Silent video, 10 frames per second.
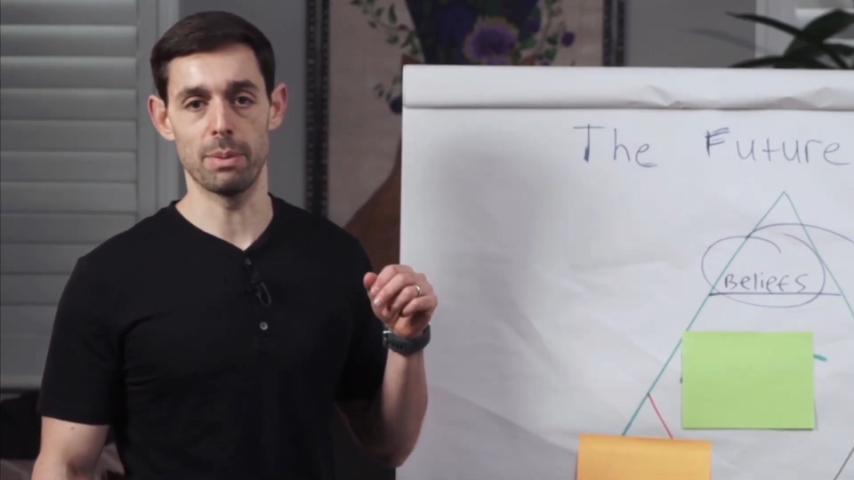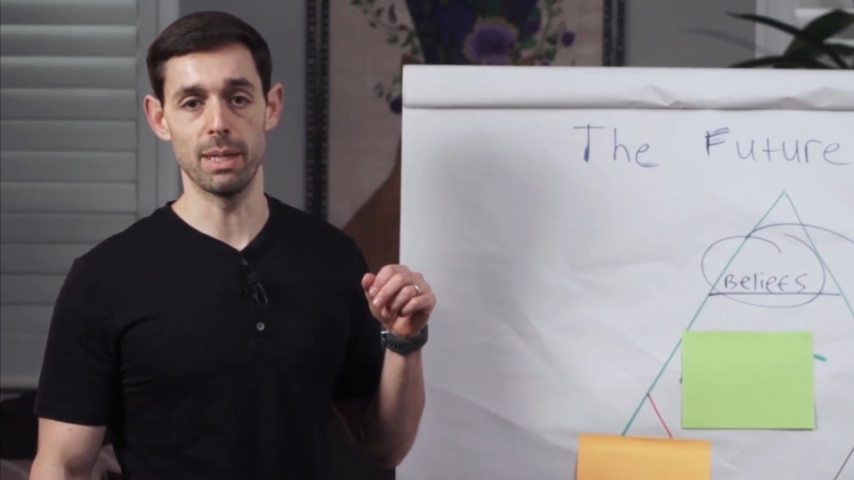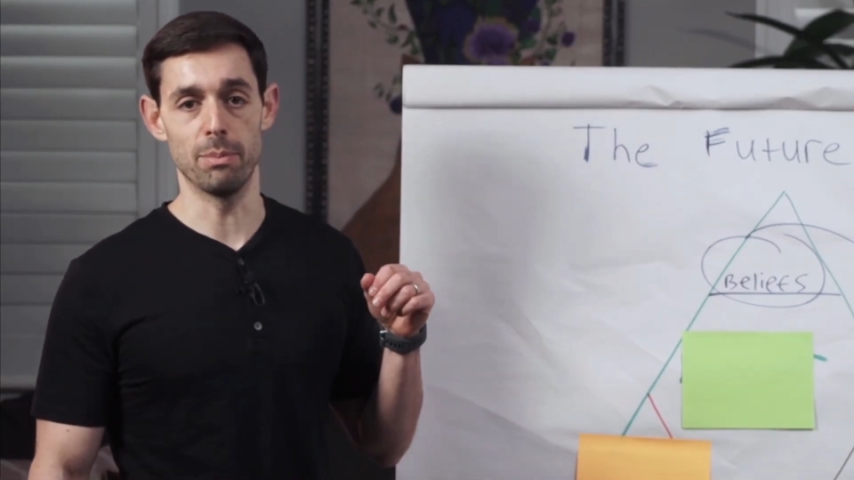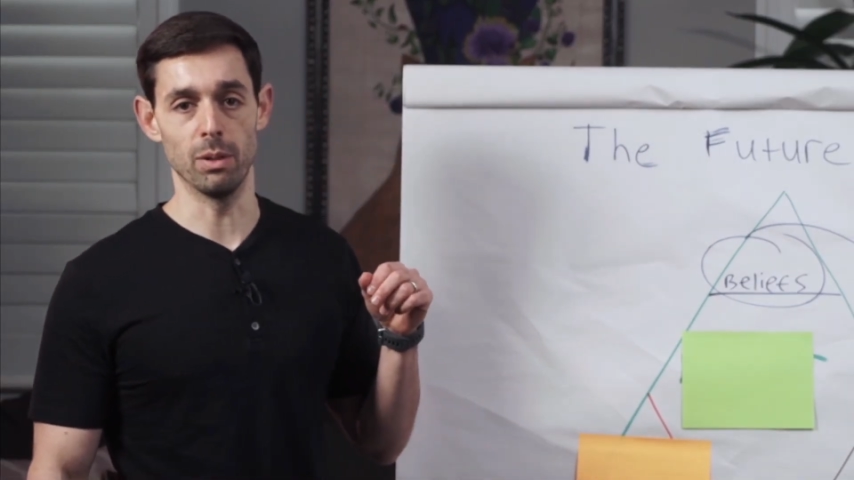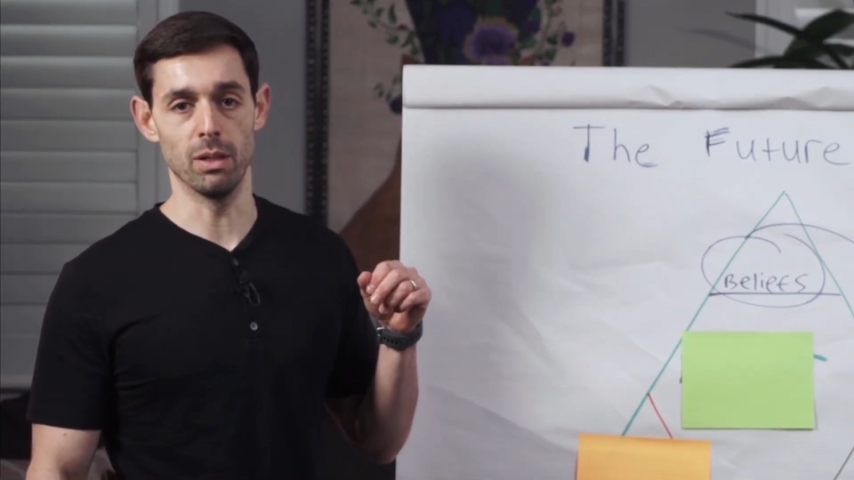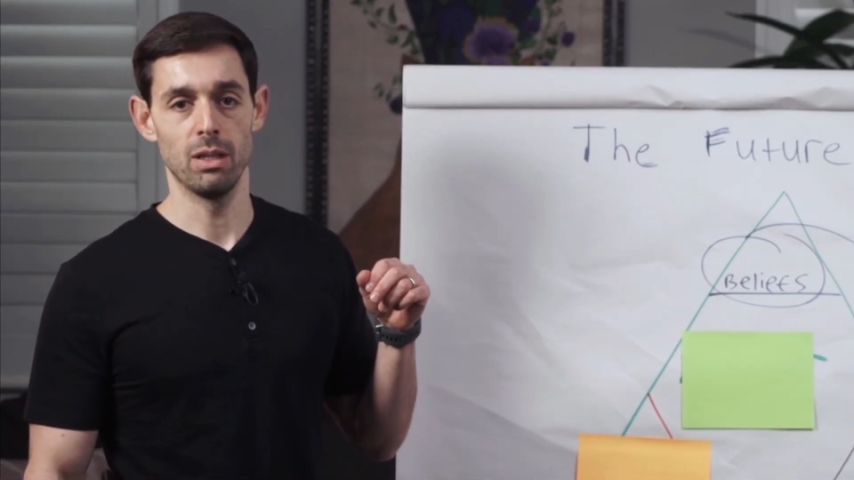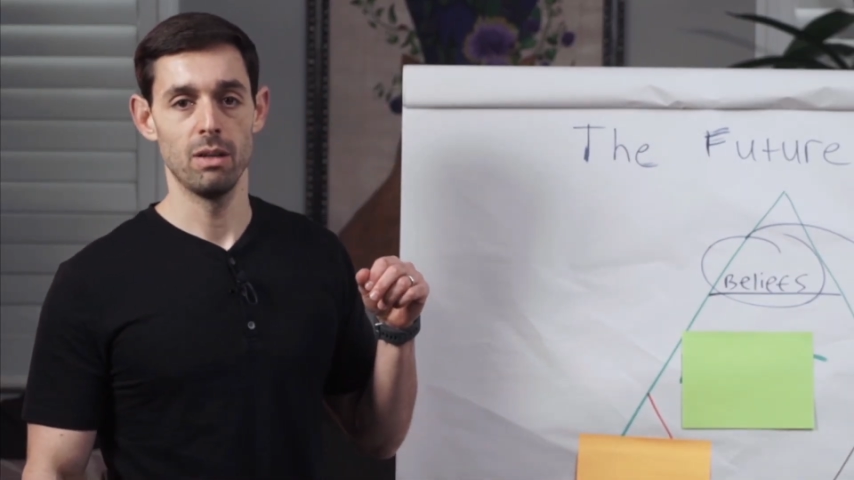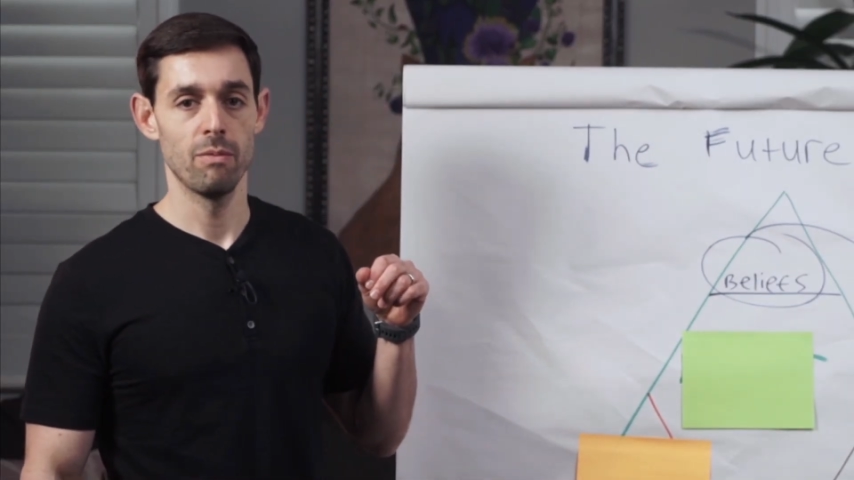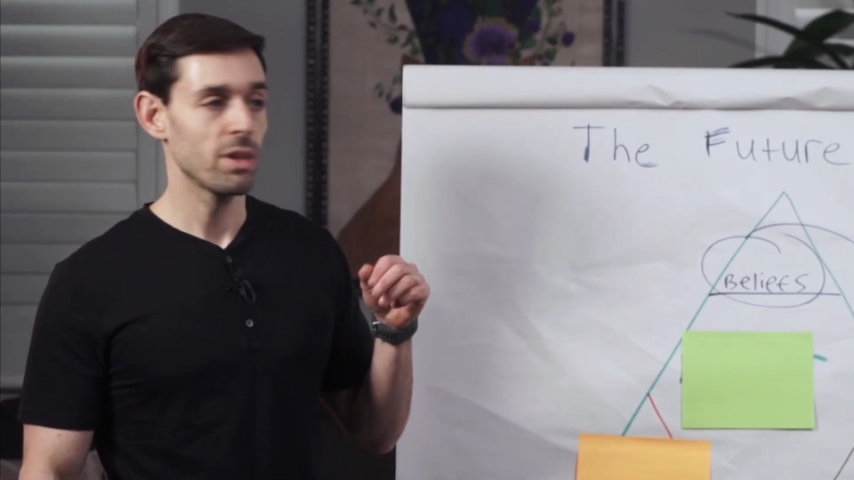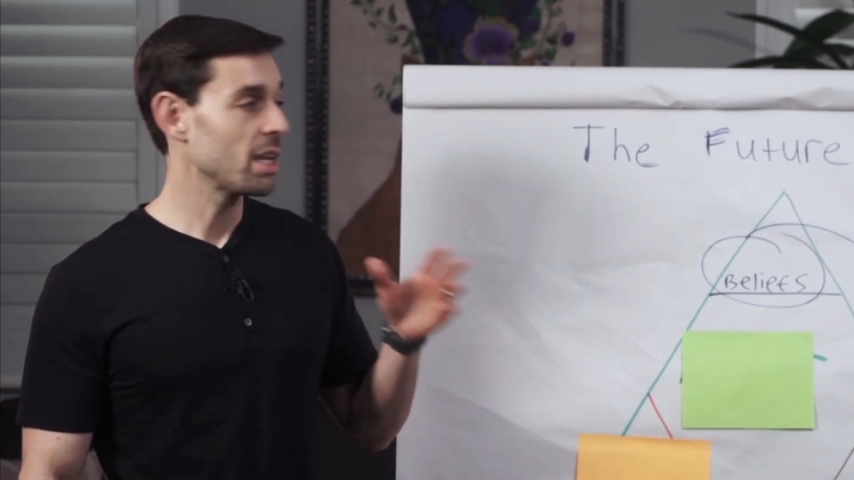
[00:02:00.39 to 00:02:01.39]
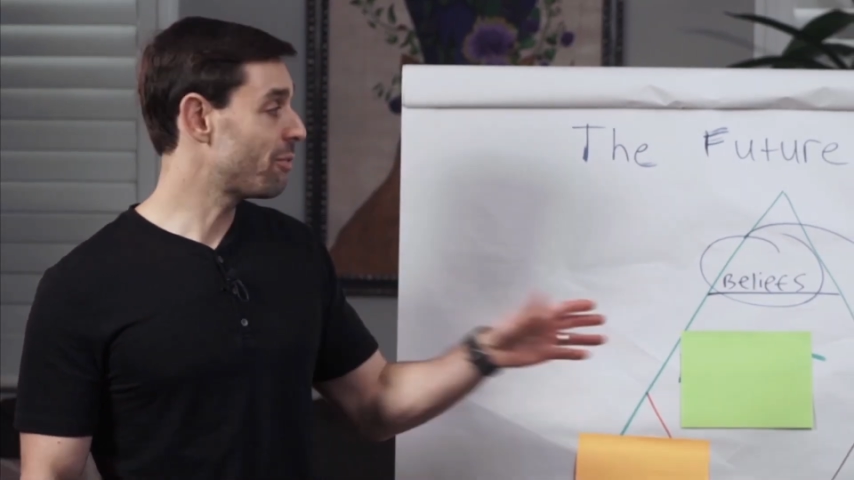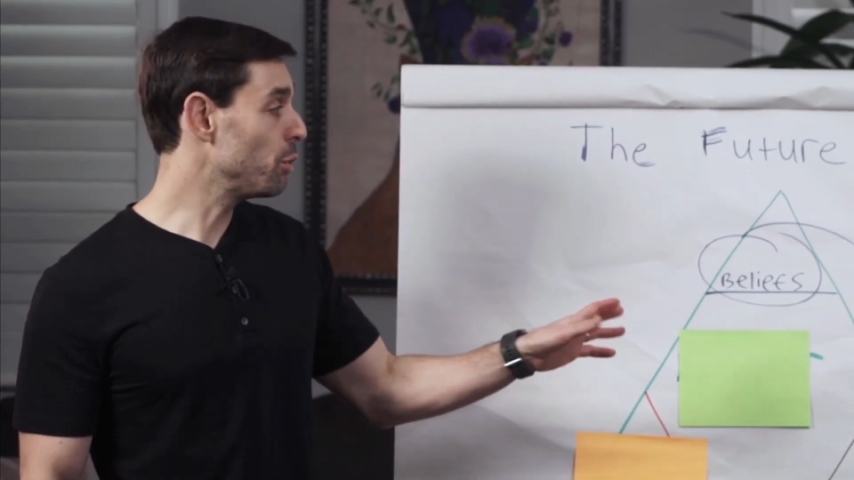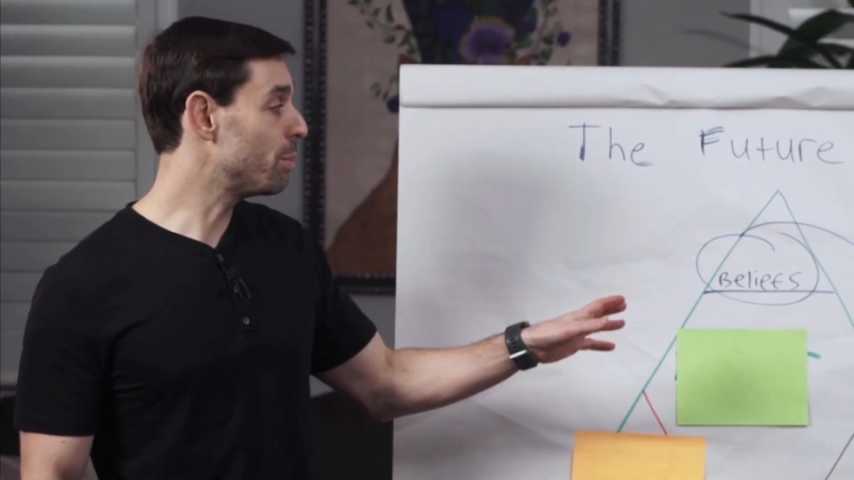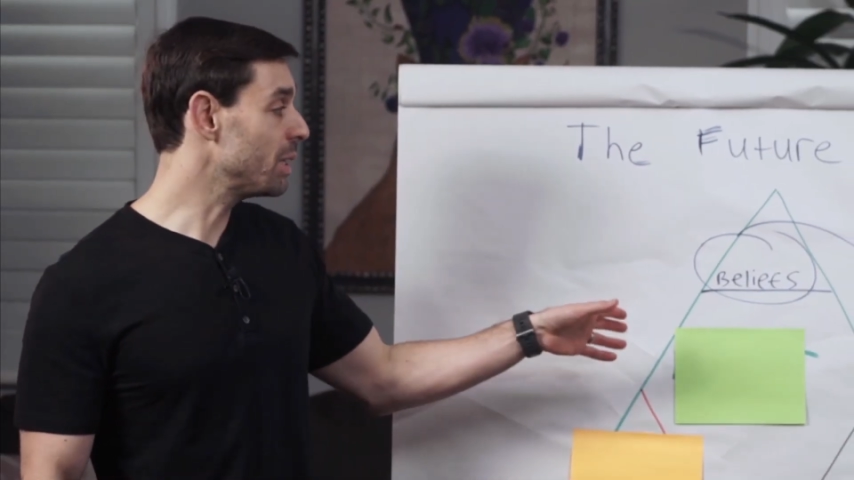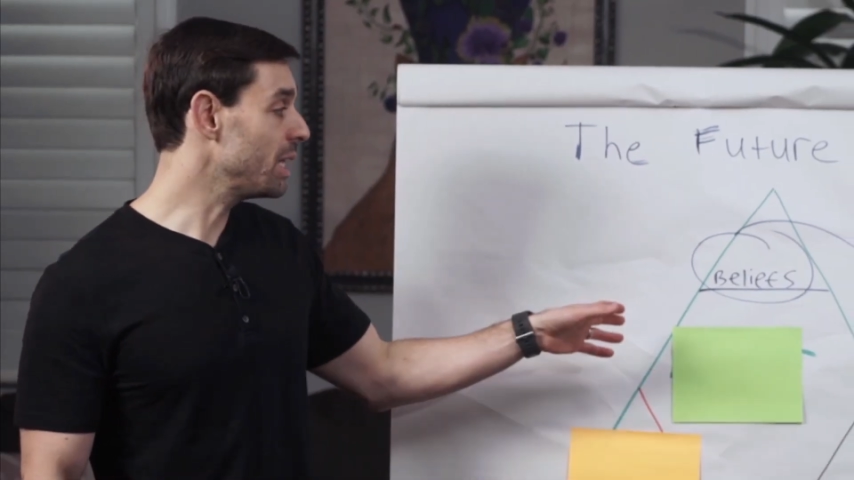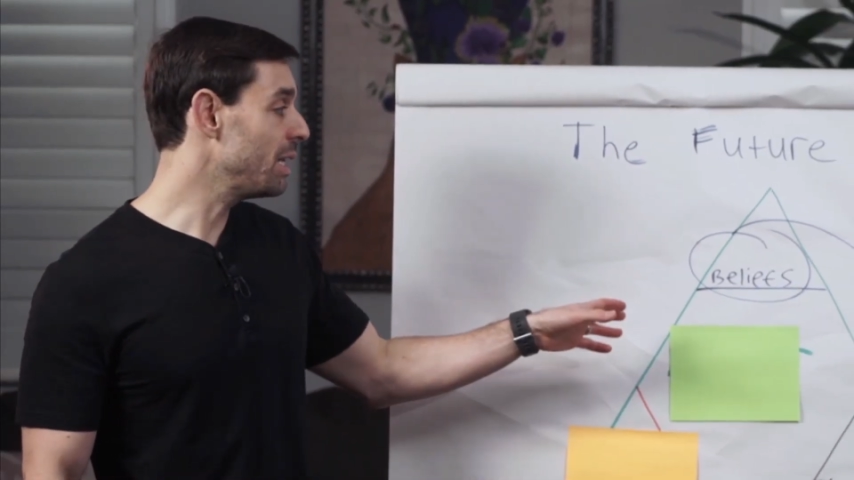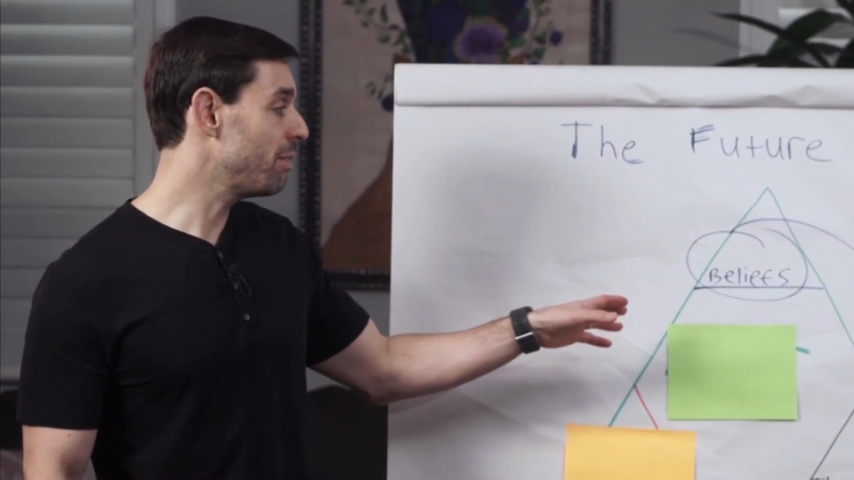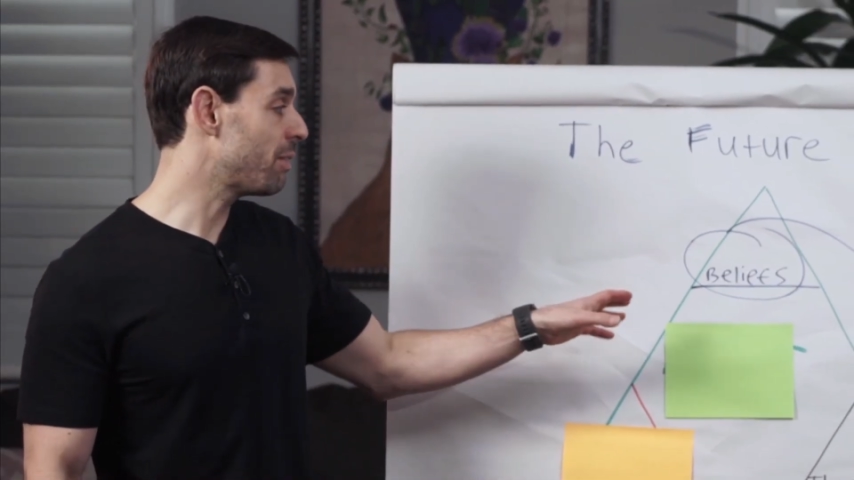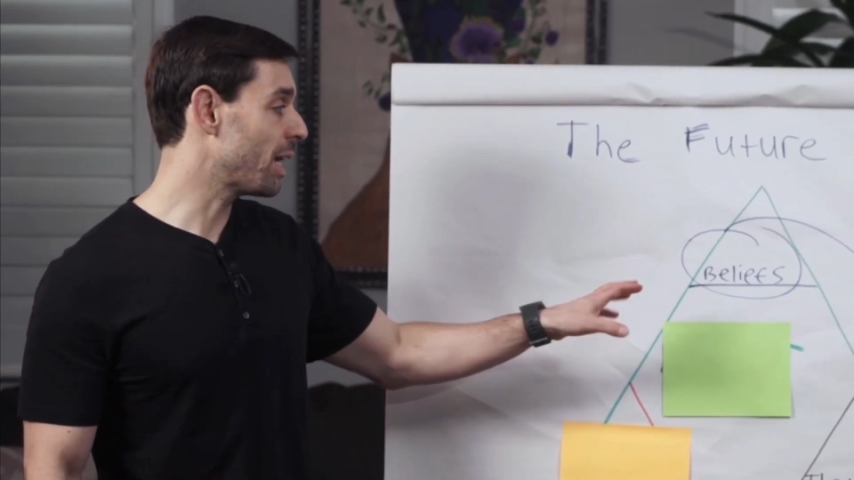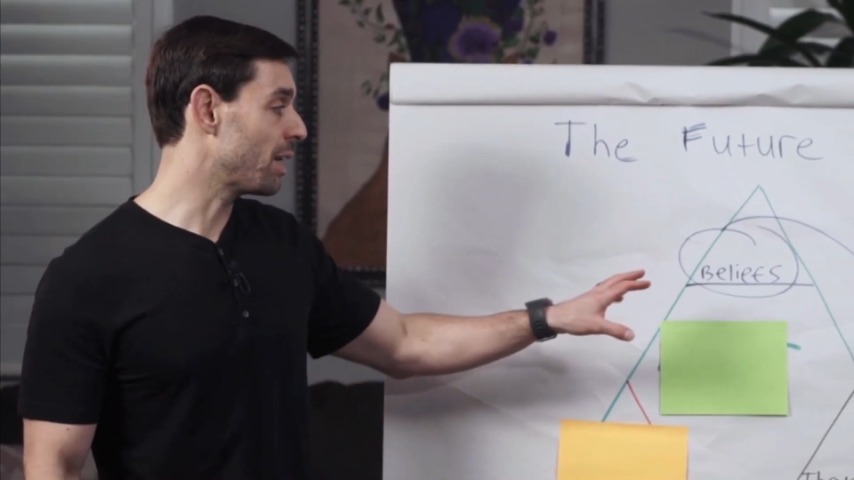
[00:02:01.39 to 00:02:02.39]
people? If you
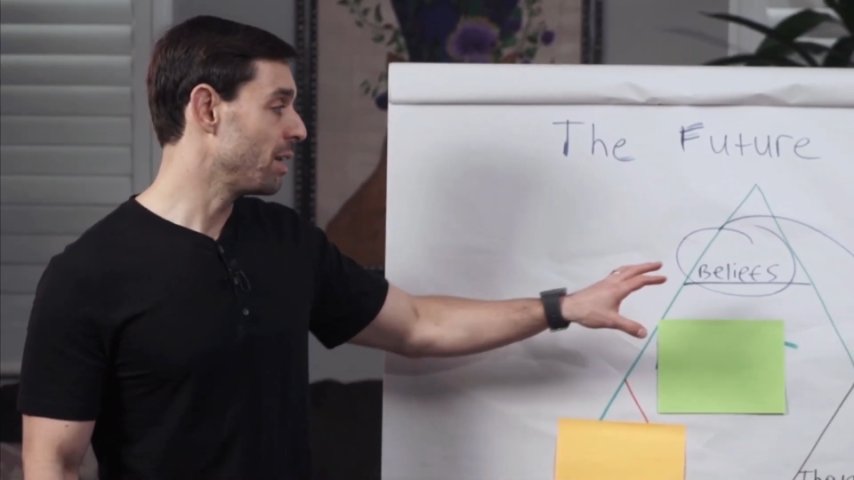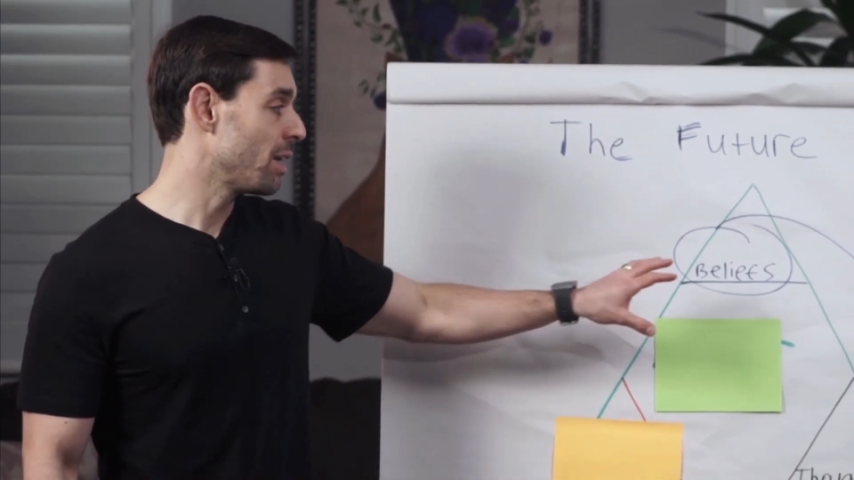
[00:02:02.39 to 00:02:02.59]
believe that